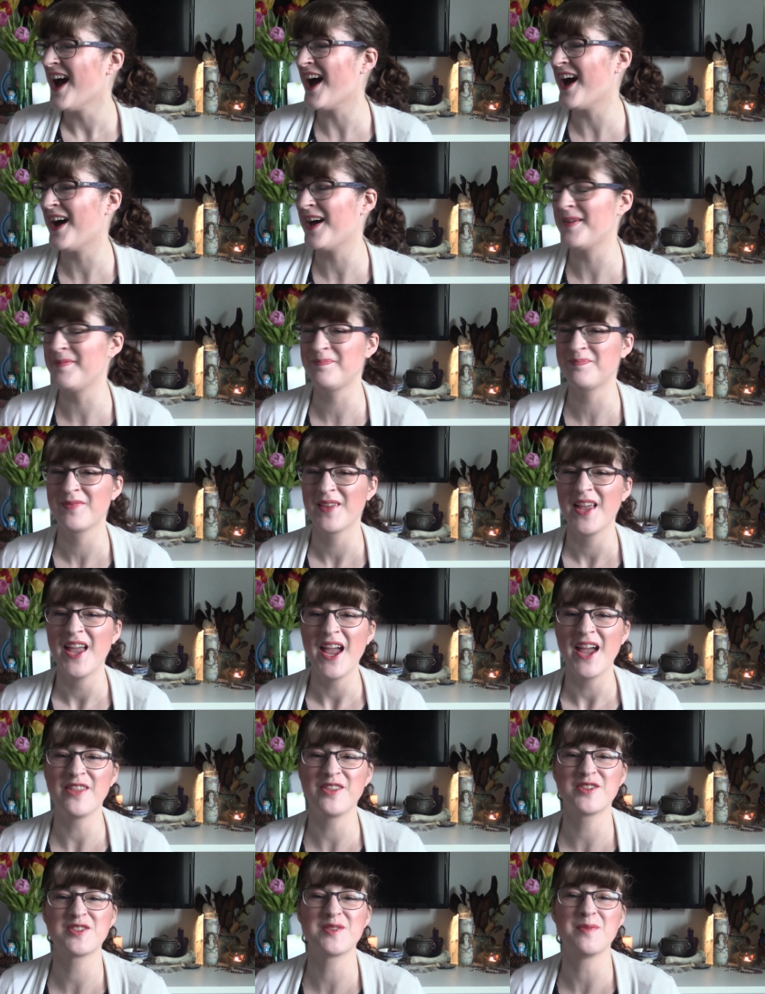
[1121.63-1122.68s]
and
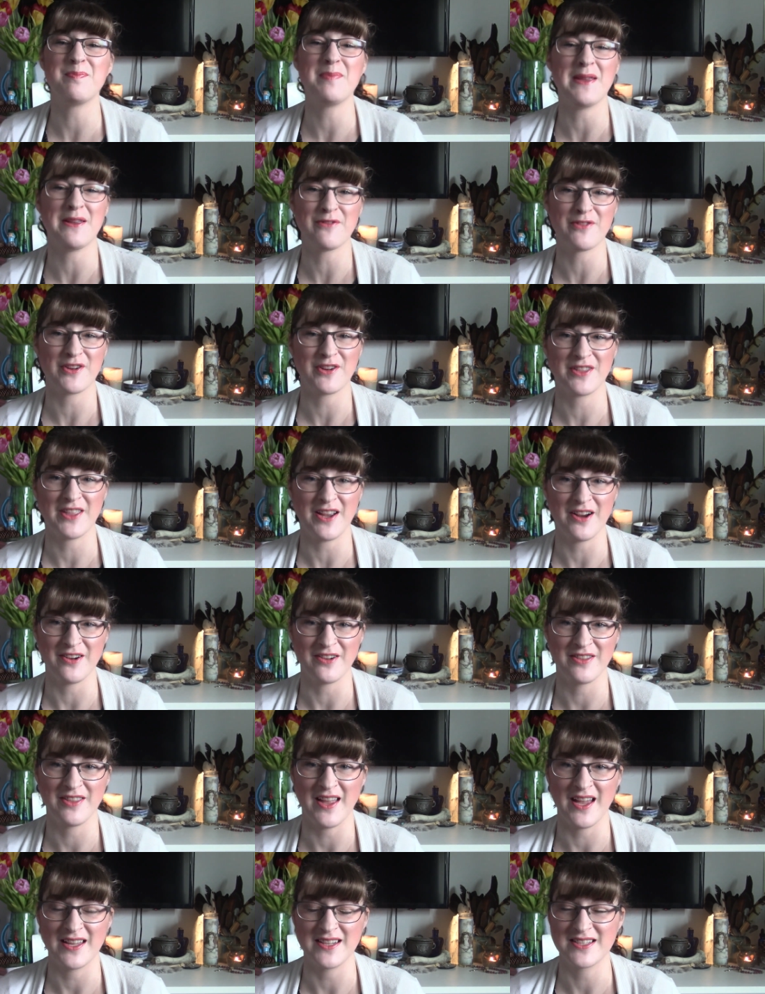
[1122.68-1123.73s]
there's a beaver there
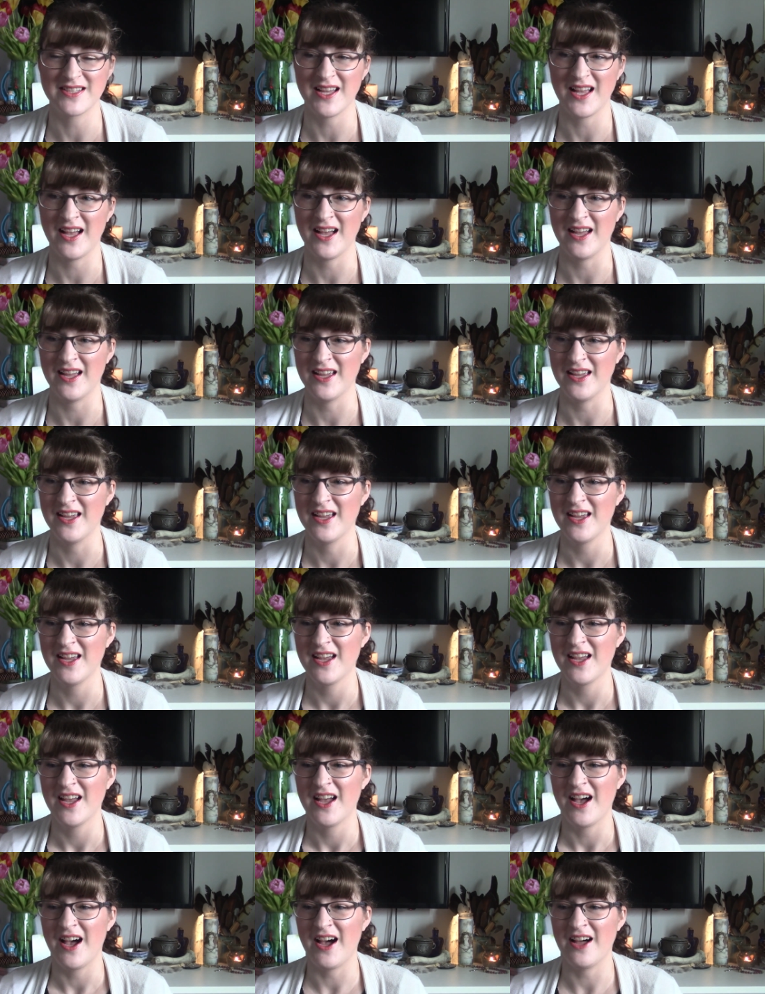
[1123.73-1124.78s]
that a
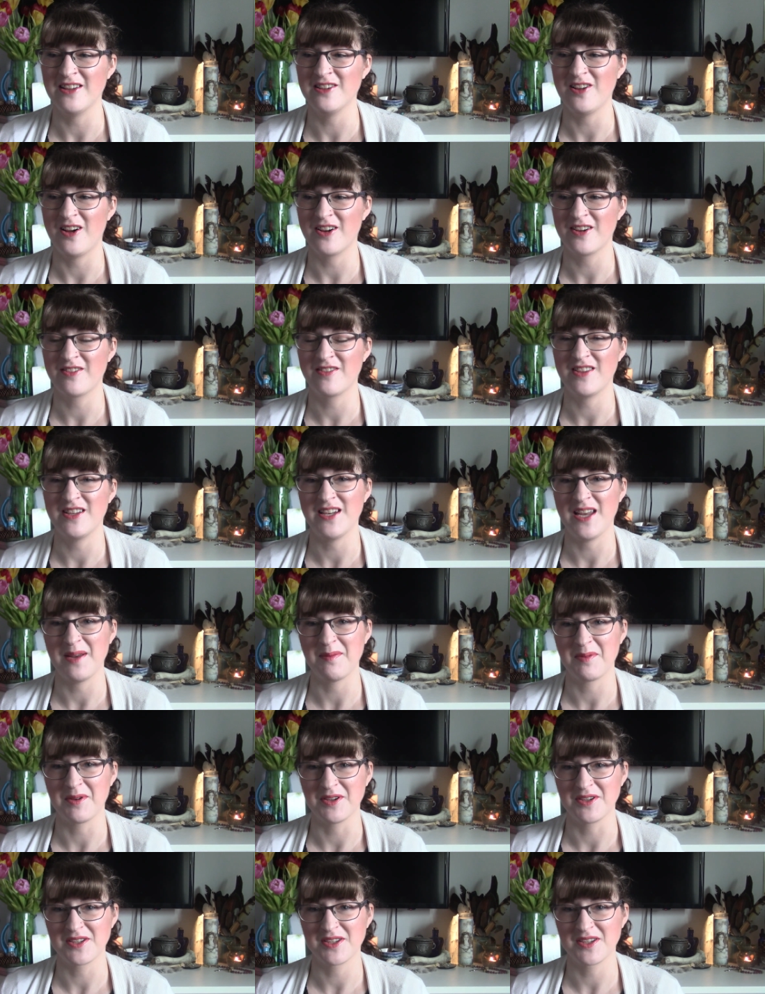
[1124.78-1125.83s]
lot of the
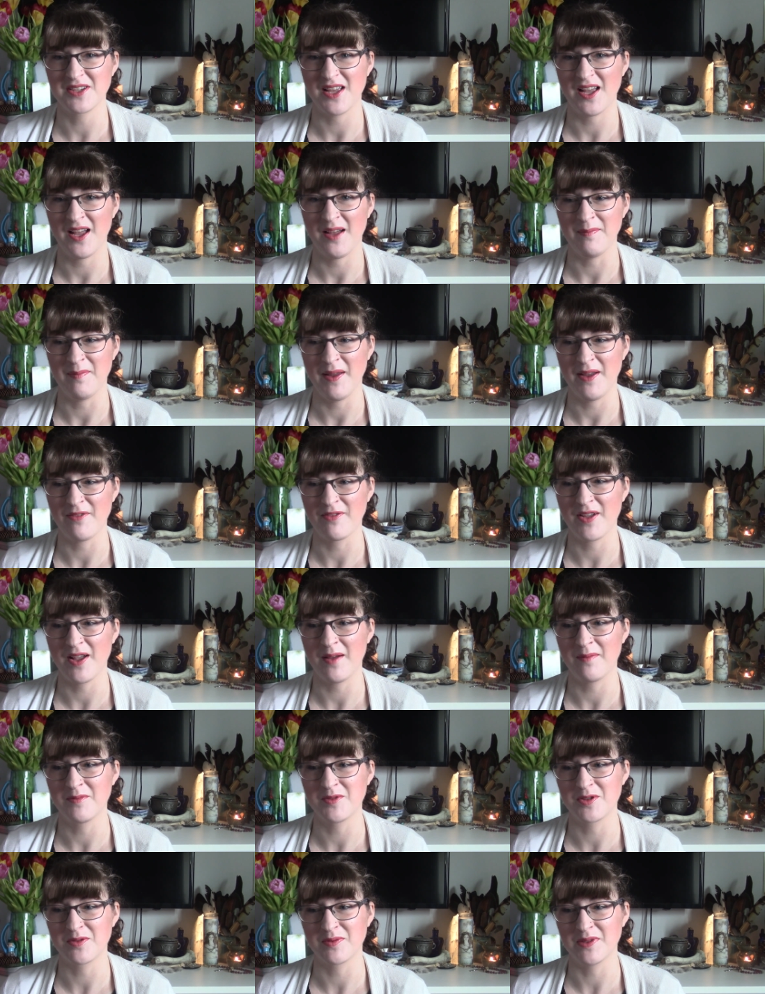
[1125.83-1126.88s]
neighbors have
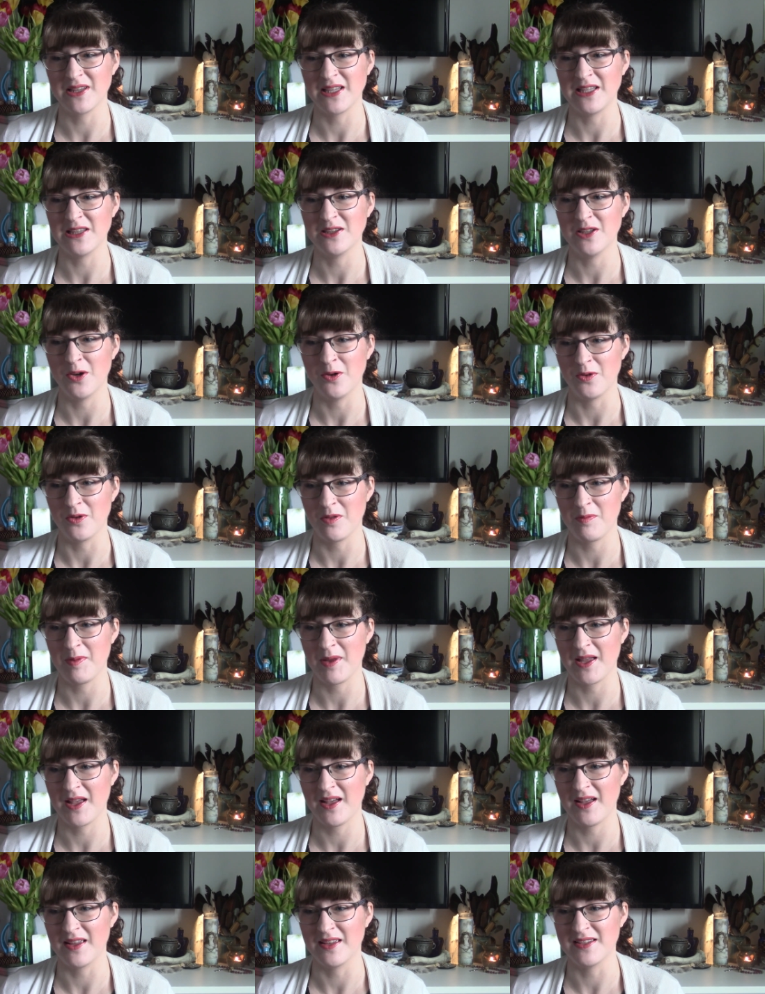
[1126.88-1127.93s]
come to really loathe
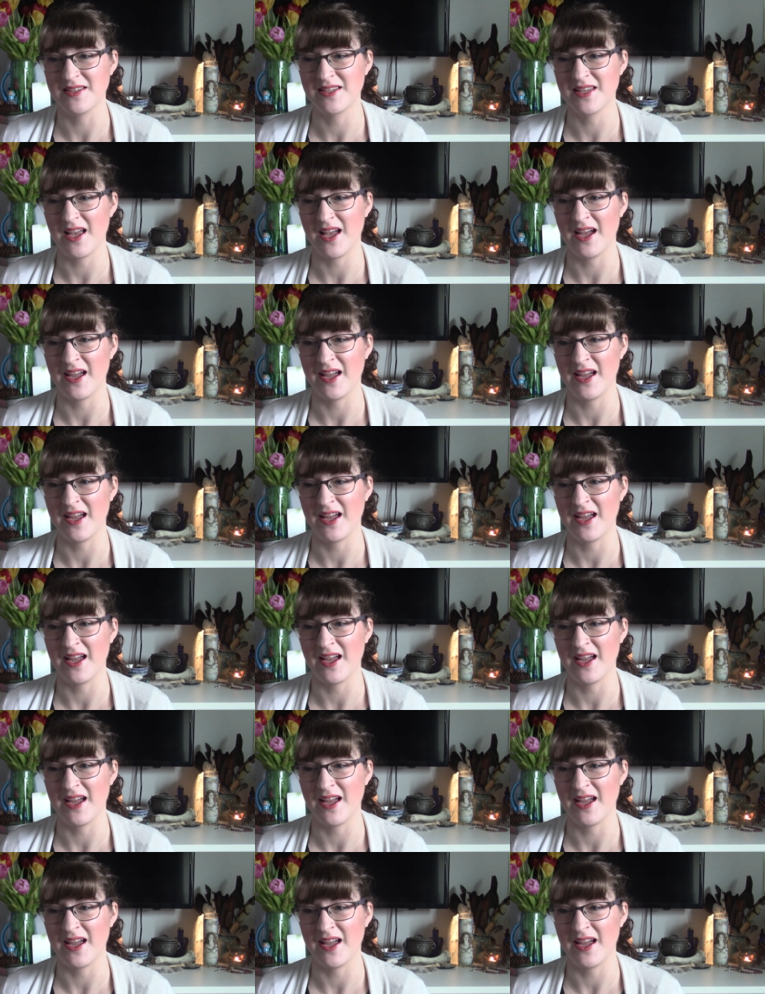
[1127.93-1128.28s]
because